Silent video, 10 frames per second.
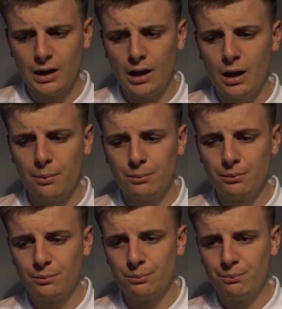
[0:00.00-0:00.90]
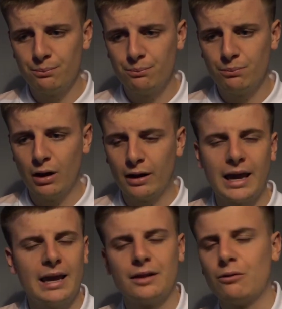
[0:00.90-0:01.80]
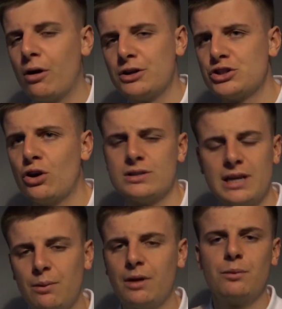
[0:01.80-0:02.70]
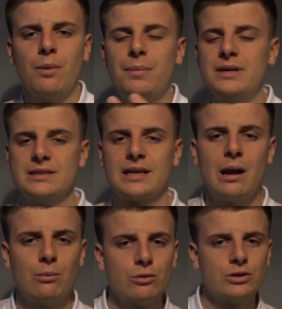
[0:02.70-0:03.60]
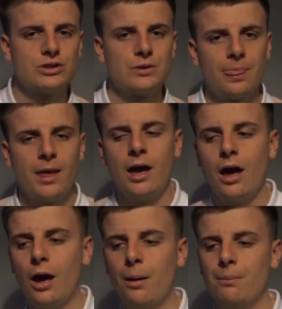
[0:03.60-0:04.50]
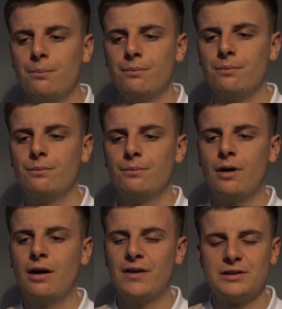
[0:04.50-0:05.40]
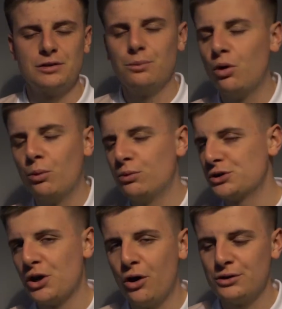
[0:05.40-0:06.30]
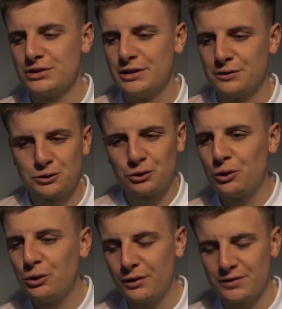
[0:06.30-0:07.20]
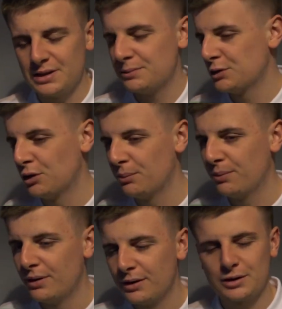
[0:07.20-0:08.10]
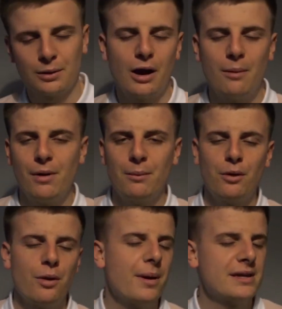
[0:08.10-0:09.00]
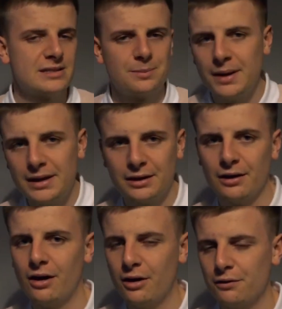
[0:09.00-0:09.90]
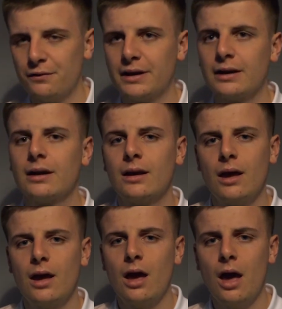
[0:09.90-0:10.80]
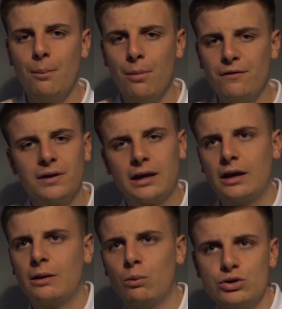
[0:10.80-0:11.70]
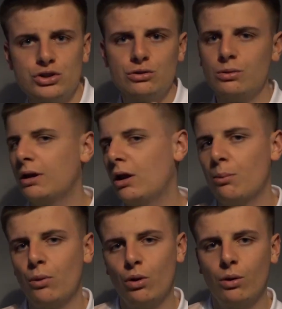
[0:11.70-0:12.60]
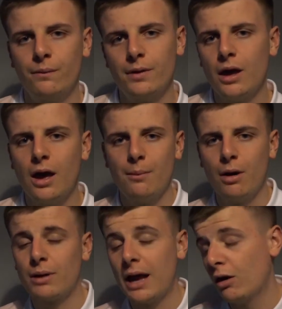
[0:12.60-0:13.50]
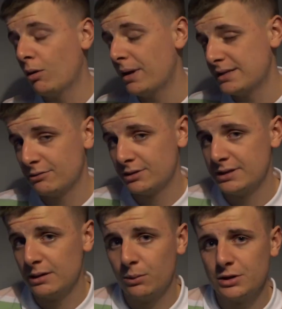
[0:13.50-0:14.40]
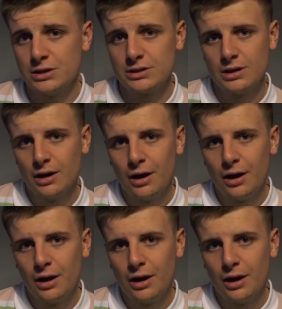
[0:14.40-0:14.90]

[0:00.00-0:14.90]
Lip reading: like getting the right shot. Say when I've done my piece to cameras, I've had to do multiple shots and I've struggled, I've slipped up because I'm not the best speaker, I don't think. But I think once you do it a lot more, I'll get a lot better at it, which is